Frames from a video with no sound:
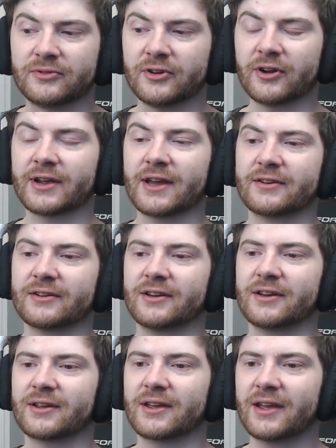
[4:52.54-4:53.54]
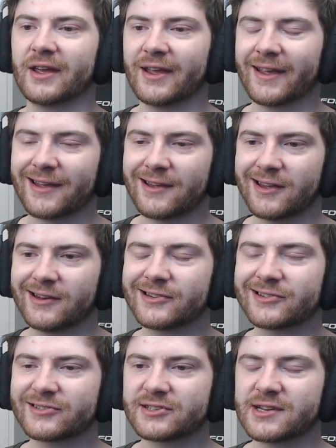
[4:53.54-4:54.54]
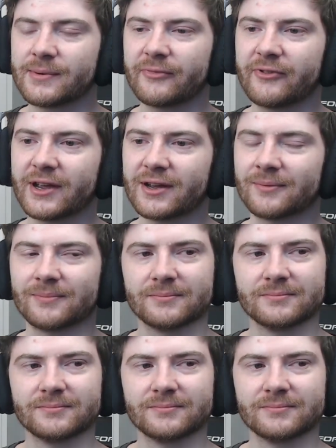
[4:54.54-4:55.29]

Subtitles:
Did I get a hint at something?